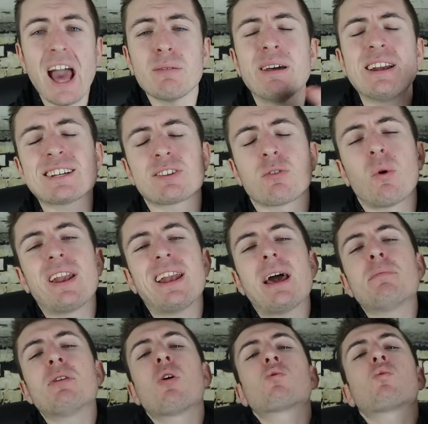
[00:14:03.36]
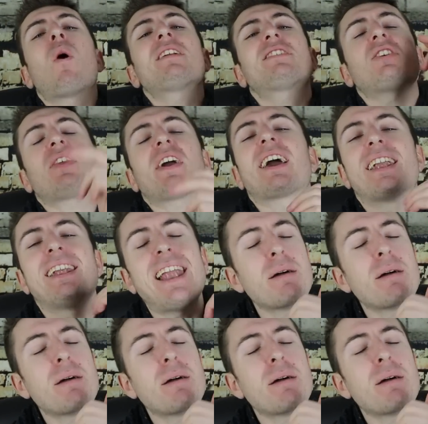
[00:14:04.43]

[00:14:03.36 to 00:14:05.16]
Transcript: Anyway, that's what let me know what do you think.